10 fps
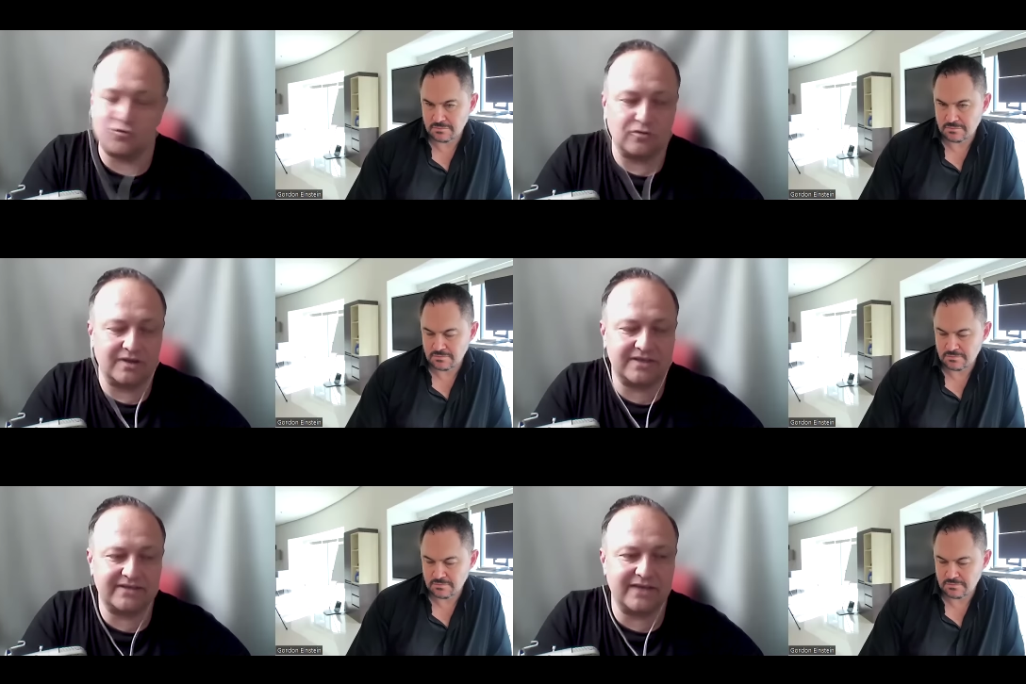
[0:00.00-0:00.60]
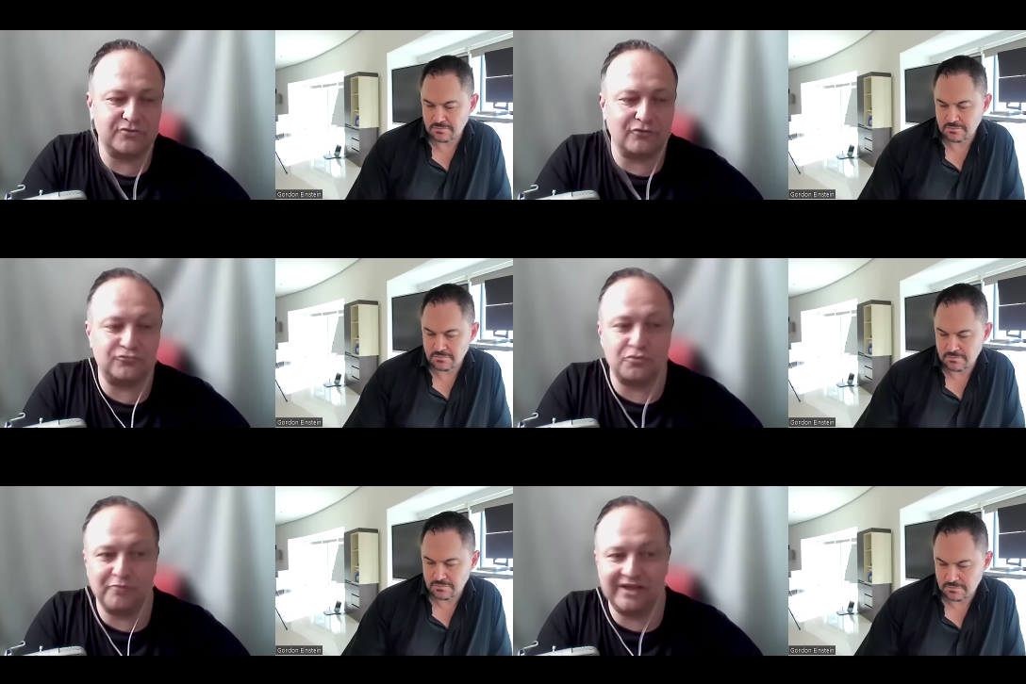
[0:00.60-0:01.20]
Speaker 1: a, a, stand of
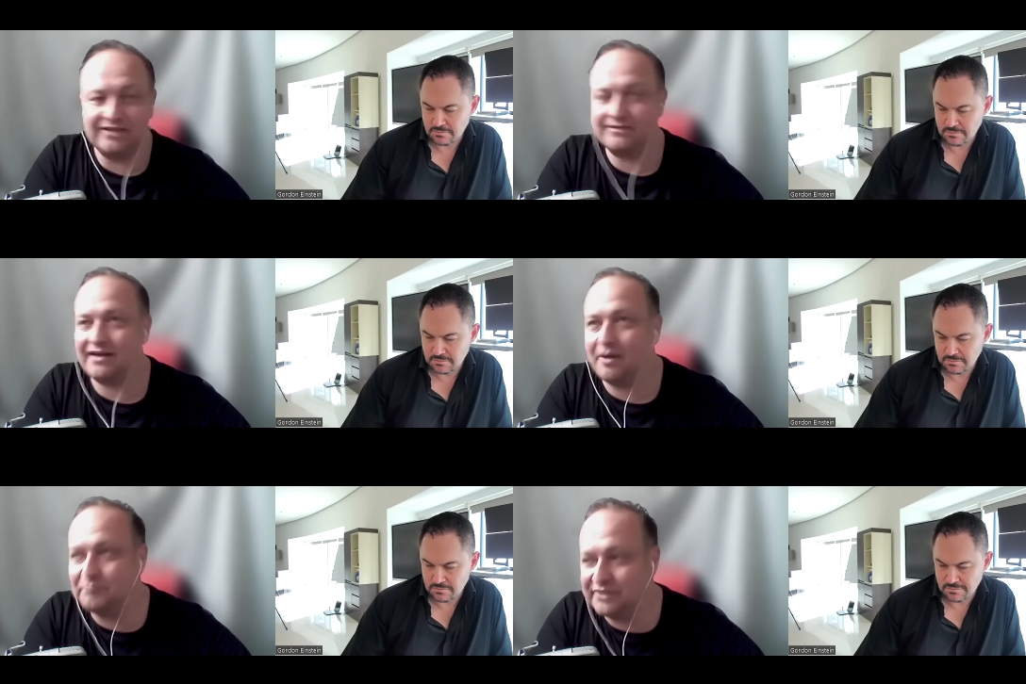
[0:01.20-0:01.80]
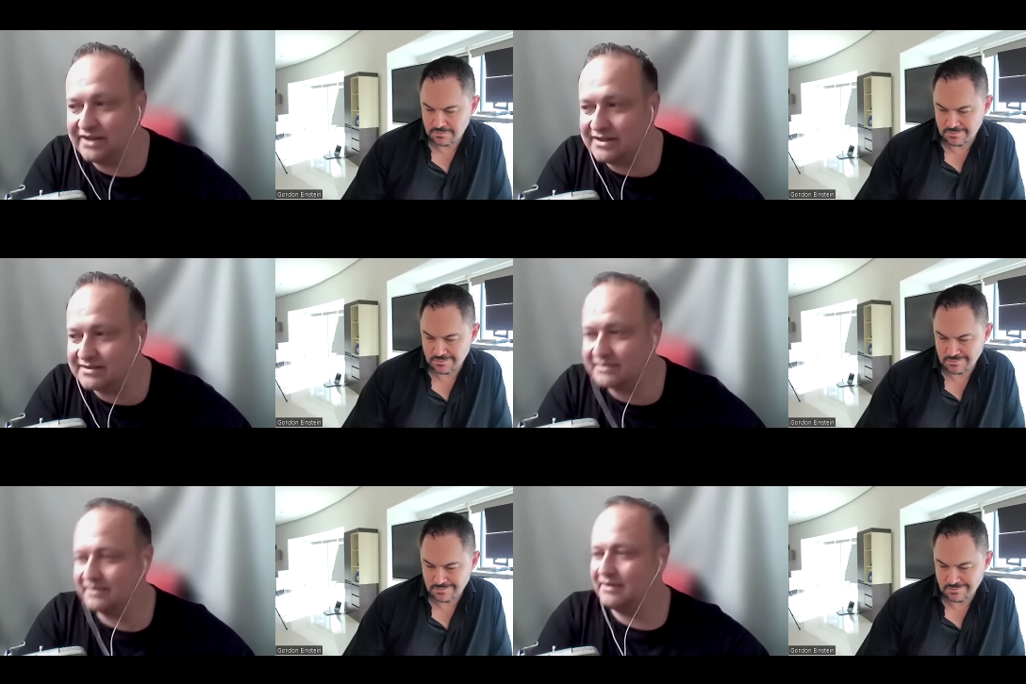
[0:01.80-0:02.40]
Romanian companies.